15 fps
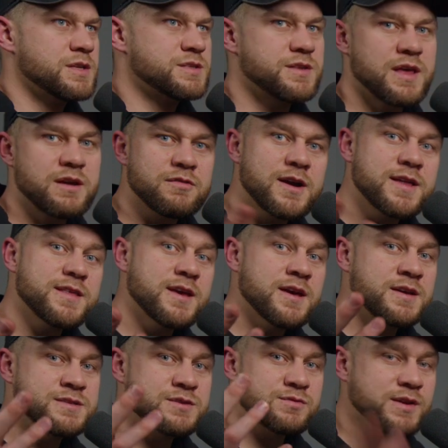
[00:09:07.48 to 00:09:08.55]
So that right there
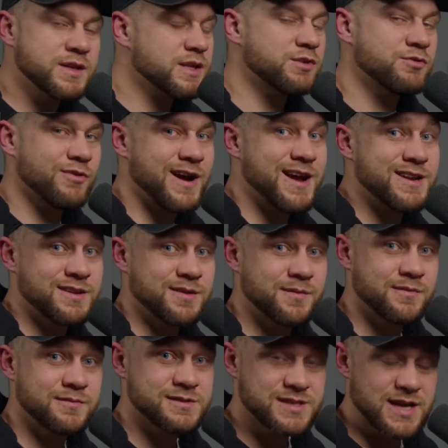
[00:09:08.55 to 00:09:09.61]
is a really great
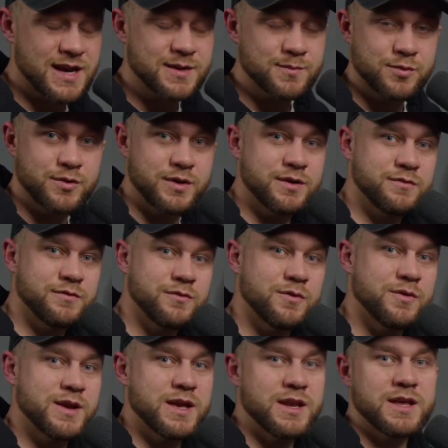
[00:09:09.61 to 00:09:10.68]
starting point
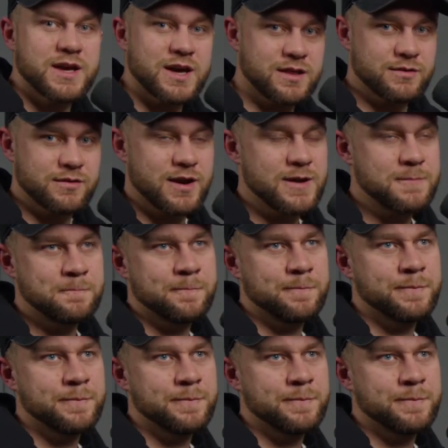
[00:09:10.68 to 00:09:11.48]
for any color grade.